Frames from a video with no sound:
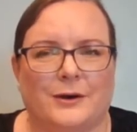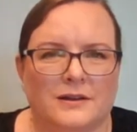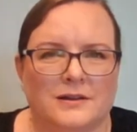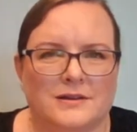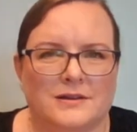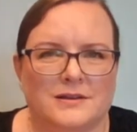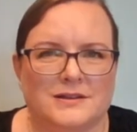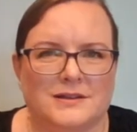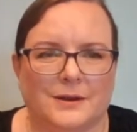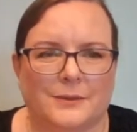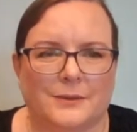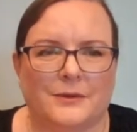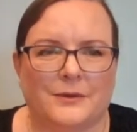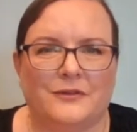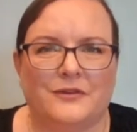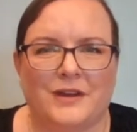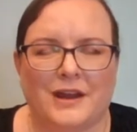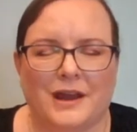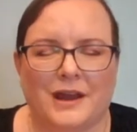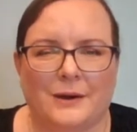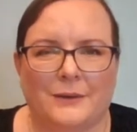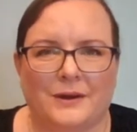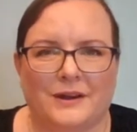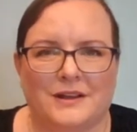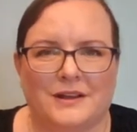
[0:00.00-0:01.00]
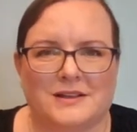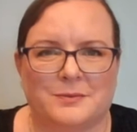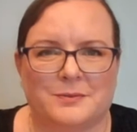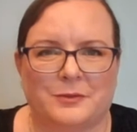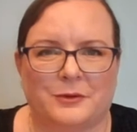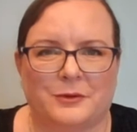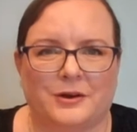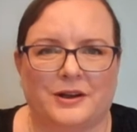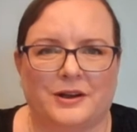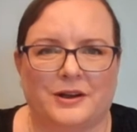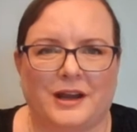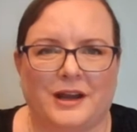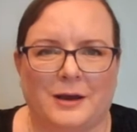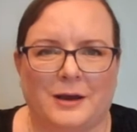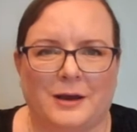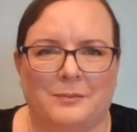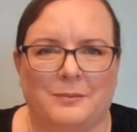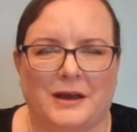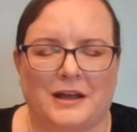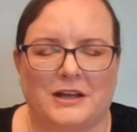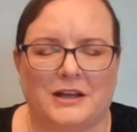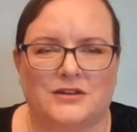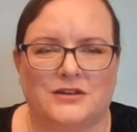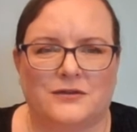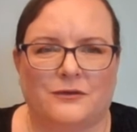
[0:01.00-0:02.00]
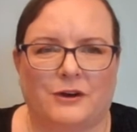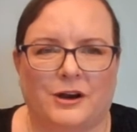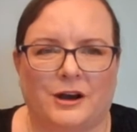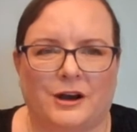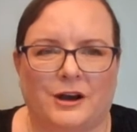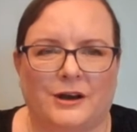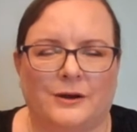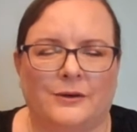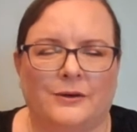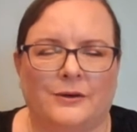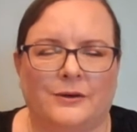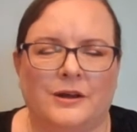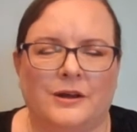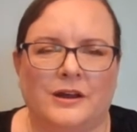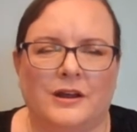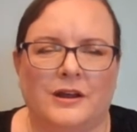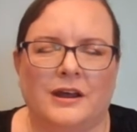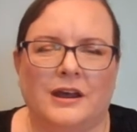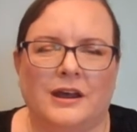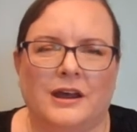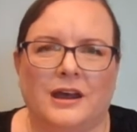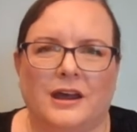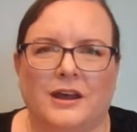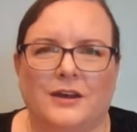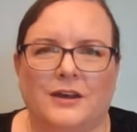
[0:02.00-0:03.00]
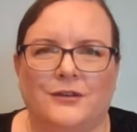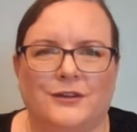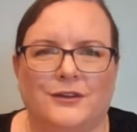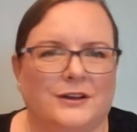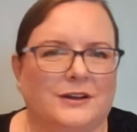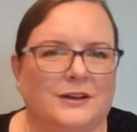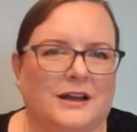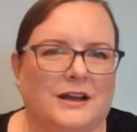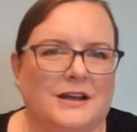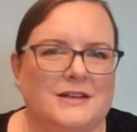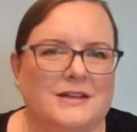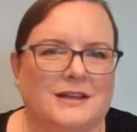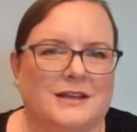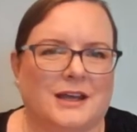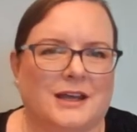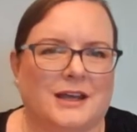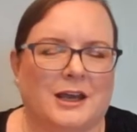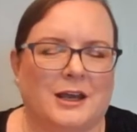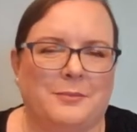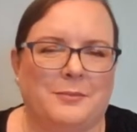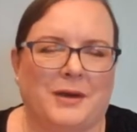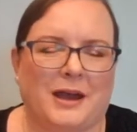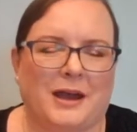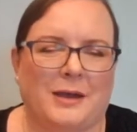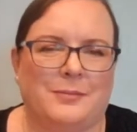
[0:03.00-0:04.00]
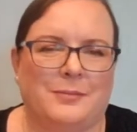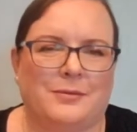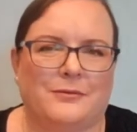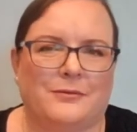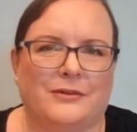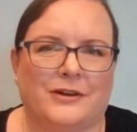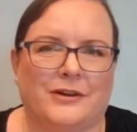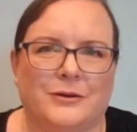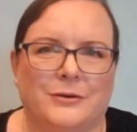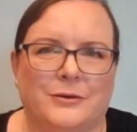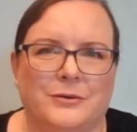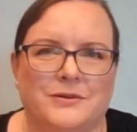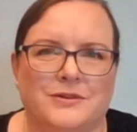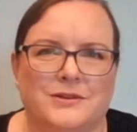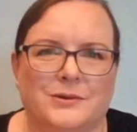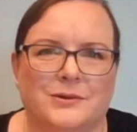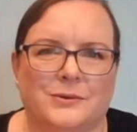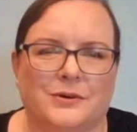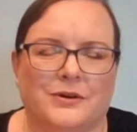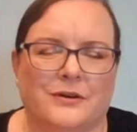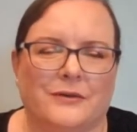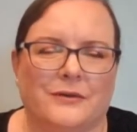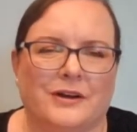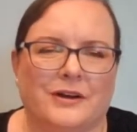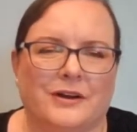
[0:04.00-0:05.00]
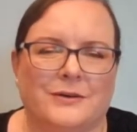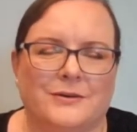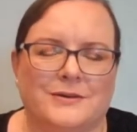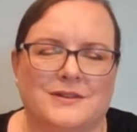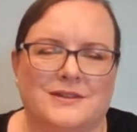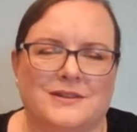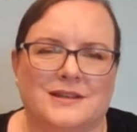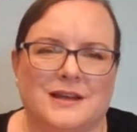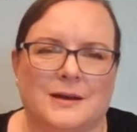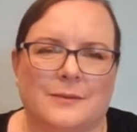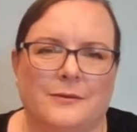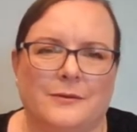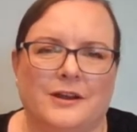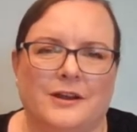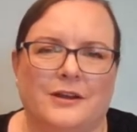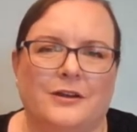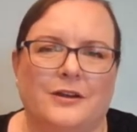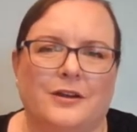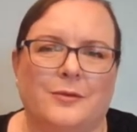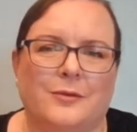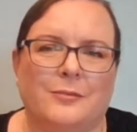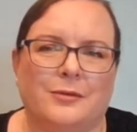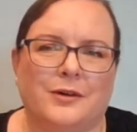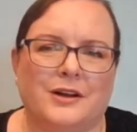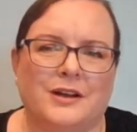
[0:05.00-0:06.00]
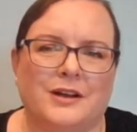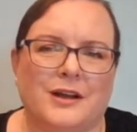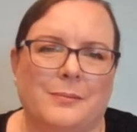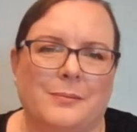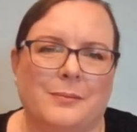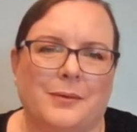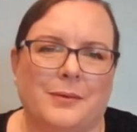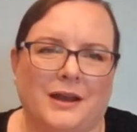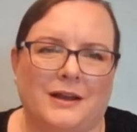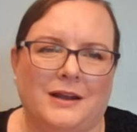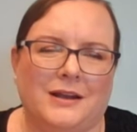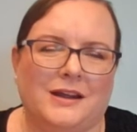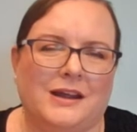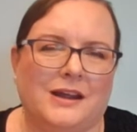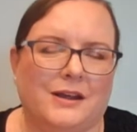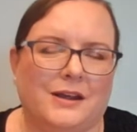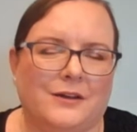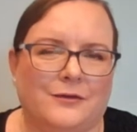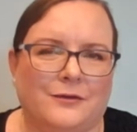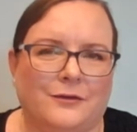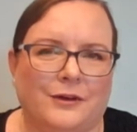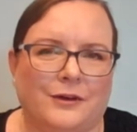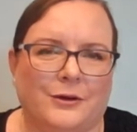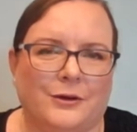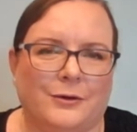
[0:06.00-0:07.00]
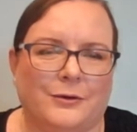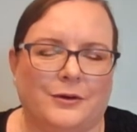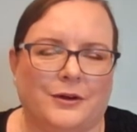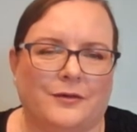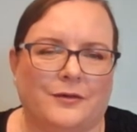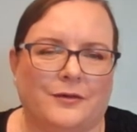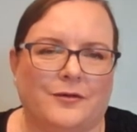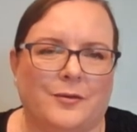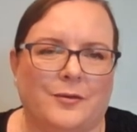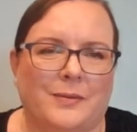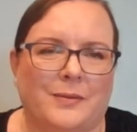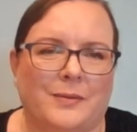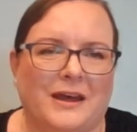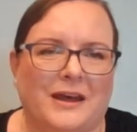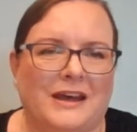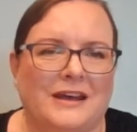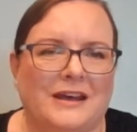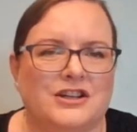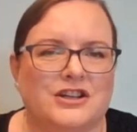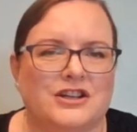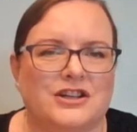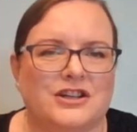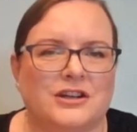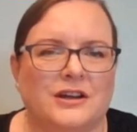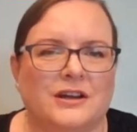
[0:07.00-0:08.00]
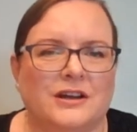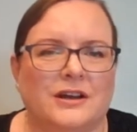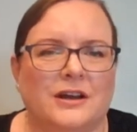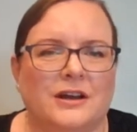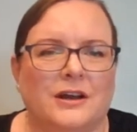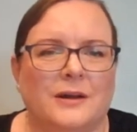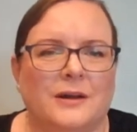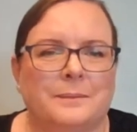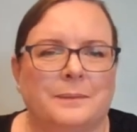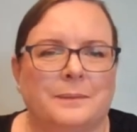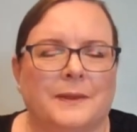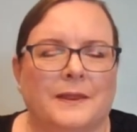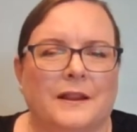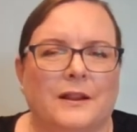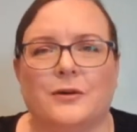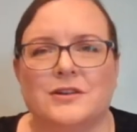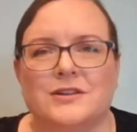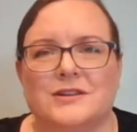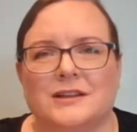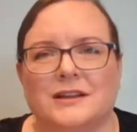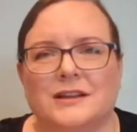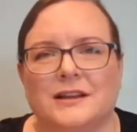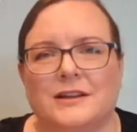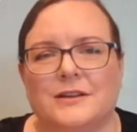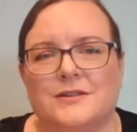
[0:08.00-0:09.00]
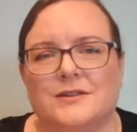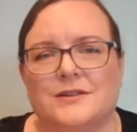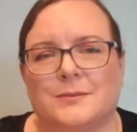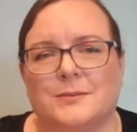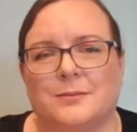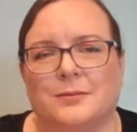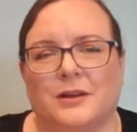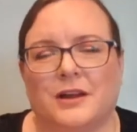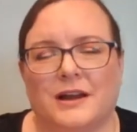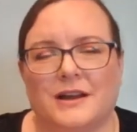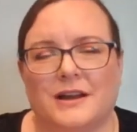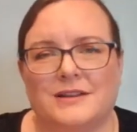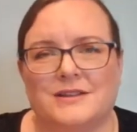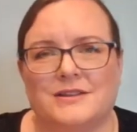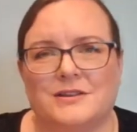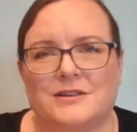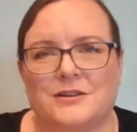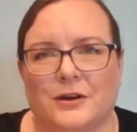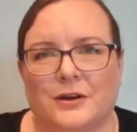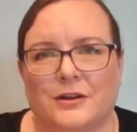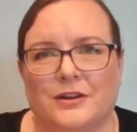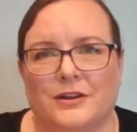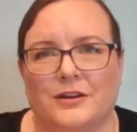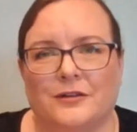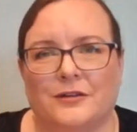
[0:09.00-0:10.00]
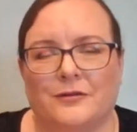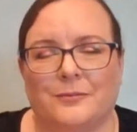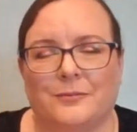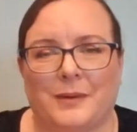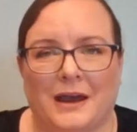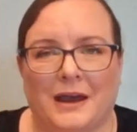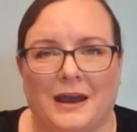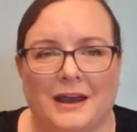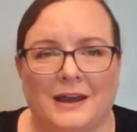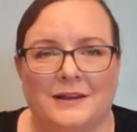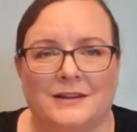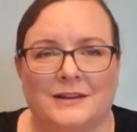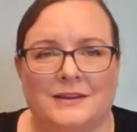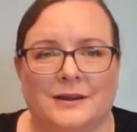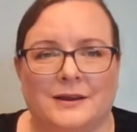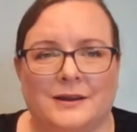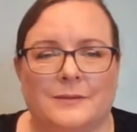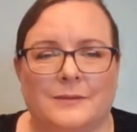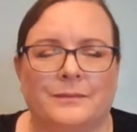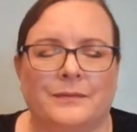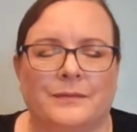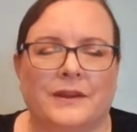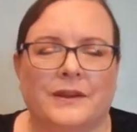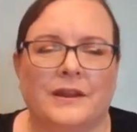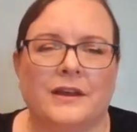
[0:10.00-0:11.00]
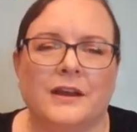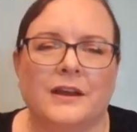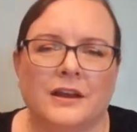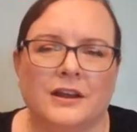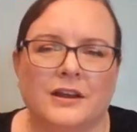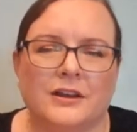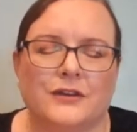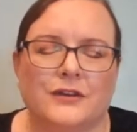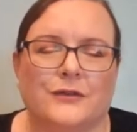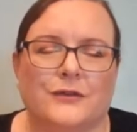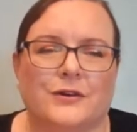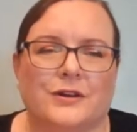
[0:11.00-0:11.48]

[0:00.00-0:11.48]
So we've now exported our batch file. If you like to keep paper records or a record somewhere, you can print a PDF record of the batch to let your suppliers know that you've paid them. You've got a